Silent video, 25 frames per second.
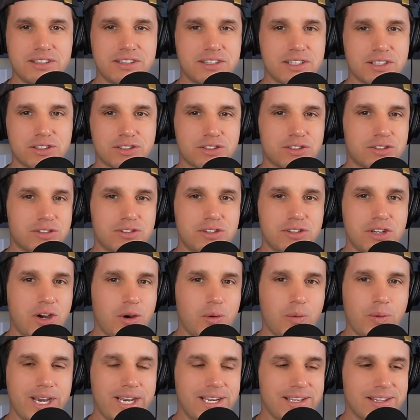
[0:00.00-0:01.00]
there's
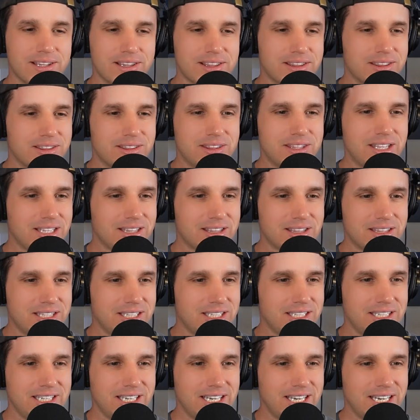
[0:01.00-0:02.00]
no way that
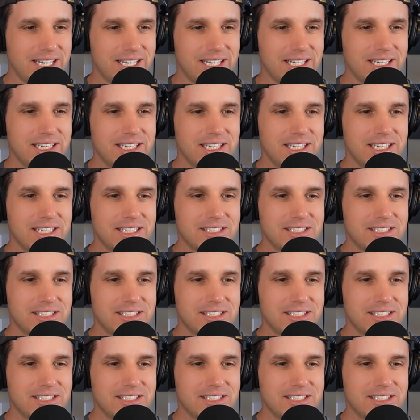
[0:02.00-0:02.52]
the